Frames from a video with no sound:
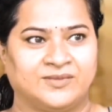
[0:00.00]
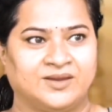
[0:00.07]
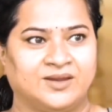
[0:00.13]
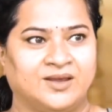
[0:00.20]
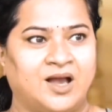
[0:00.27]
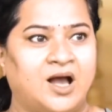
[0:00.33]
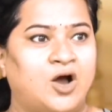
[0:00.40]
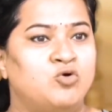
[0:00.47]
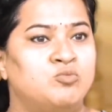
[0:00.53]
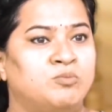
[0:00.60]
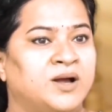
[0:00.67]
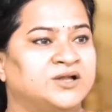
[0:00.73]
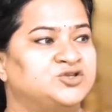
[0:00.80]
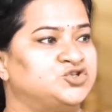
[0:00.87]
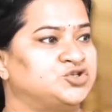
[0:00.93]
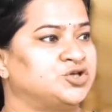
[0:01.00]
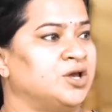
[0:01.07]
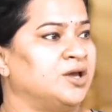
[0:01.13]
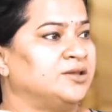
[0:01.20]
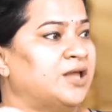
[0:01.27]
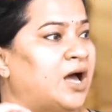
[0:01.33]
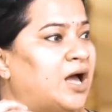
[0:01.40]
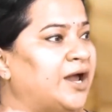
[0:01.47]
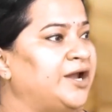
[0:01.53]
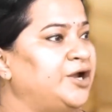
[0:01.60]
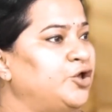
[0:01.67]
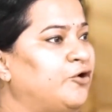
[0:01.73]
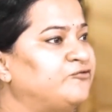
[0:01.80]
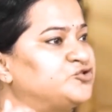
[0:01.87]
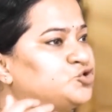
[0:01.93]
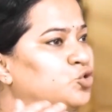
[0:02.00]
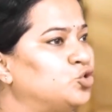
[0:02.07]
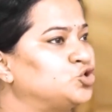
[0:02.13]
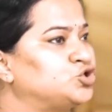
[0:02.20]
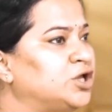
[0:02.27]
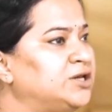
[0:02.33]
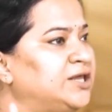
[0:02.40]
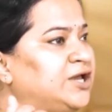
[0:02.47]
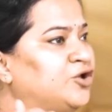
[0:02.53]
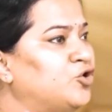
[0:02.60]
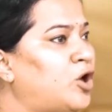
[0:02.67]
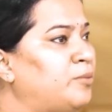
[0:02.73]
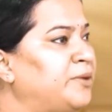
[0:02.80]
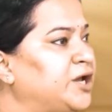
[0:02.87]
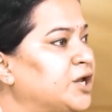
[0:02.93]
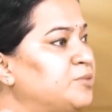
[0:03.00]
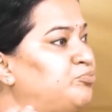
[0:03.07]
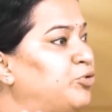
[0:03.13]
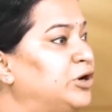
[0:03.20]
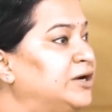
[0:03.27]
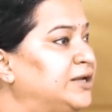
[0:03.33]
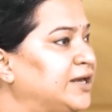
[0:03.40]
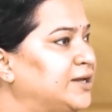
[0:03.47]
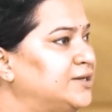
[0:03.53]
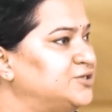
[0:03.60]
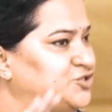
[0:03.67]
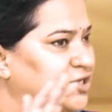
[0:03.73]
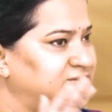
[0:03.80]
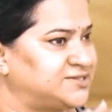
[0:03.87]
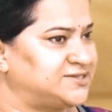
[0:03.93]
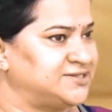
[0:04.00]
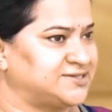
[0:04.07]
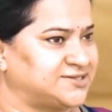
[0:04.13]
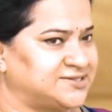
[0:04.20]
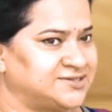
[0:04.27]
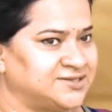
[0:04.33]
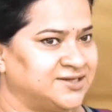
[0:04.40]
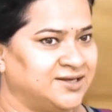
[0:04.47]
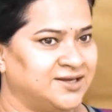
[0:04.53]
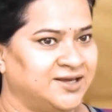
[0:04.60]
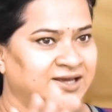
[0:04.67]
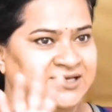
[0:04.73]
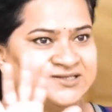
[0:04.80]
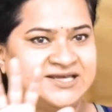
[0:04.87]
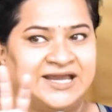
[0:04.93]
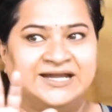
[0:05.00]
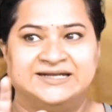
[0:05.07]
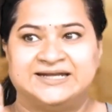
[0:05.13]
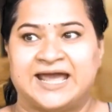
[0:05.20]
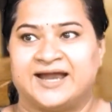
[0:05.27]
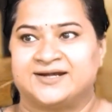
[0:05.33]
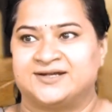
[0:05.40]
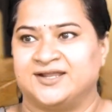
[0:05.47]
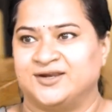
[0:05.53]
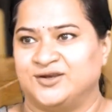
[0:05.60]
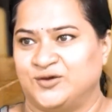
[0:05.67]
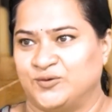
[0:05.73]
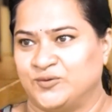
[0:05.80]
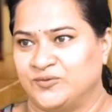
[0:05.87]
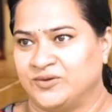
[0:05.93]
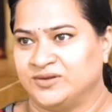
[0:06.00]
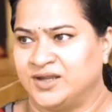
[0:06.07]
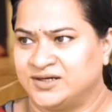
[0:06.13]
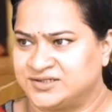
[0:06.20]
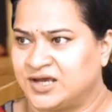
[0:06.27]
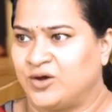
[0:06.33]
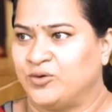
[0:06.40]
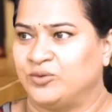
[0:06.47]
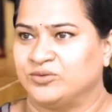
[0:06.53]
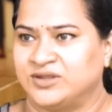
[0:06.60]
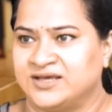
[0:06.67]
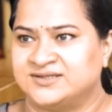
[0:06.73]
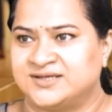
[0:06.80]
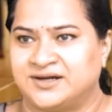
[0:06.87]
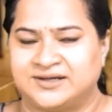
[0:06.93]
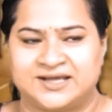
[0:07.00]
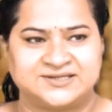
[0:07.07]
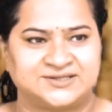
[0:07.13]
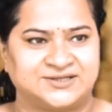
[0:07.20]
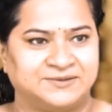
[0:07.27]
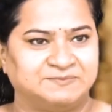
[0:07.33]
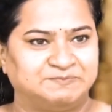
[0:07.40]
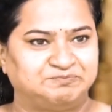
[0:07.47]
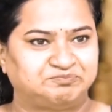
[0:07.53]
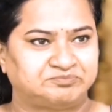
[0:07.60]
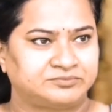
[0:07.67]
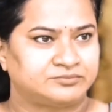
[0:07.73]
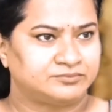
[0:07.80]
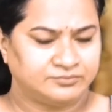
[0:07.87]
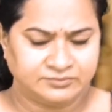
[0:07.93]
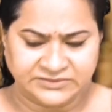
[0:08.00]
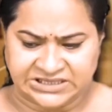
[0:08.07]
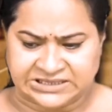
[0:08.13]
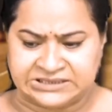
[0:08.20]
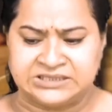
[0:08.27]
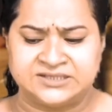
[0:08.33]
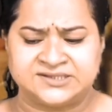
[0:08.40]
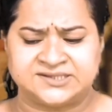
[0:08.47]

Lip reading: How much the idea of social, economic and political justice is intact in you. That's how things are tested. This